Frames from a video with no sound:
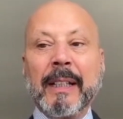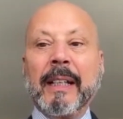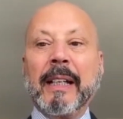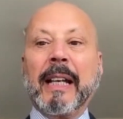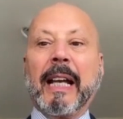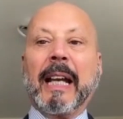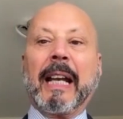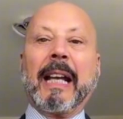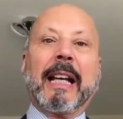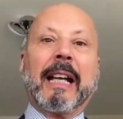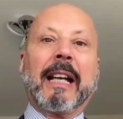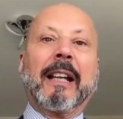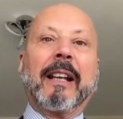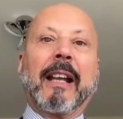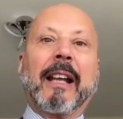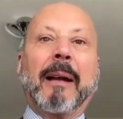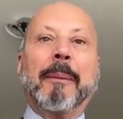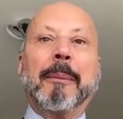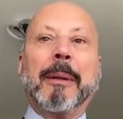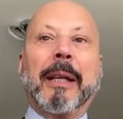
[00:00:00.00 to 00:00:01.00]
And
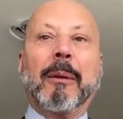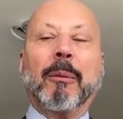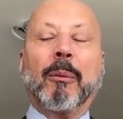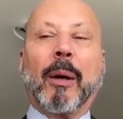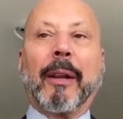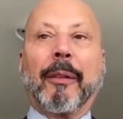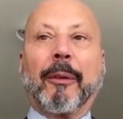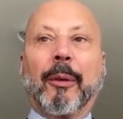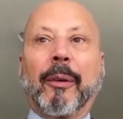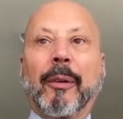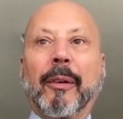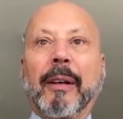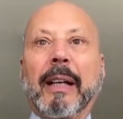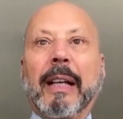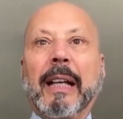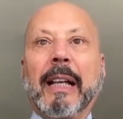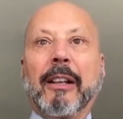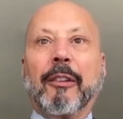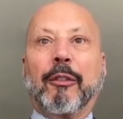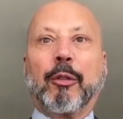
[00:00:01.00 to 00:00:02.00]
I mean, whether
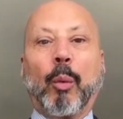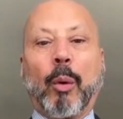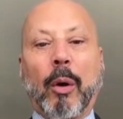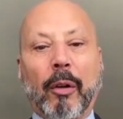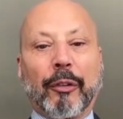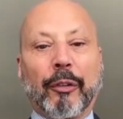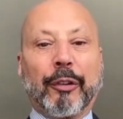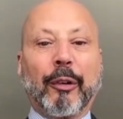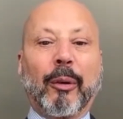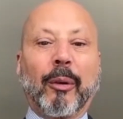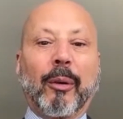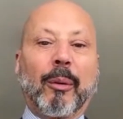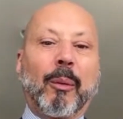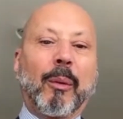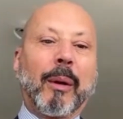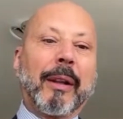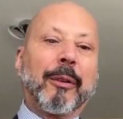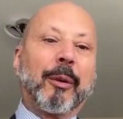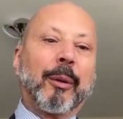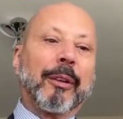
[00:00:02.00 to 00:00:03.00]
it's Walter,
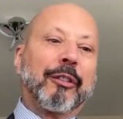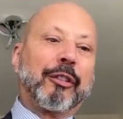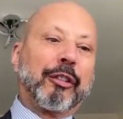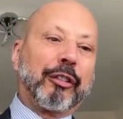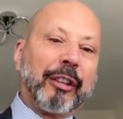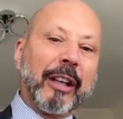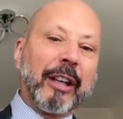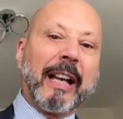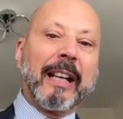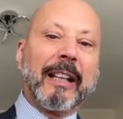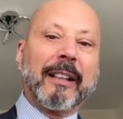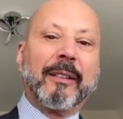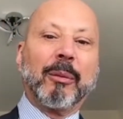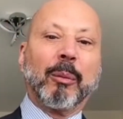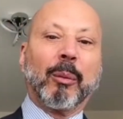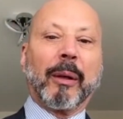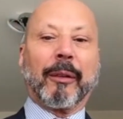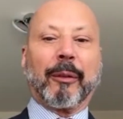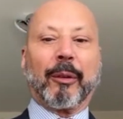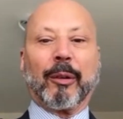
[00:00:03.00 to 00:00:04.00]
whether it's Shed, whether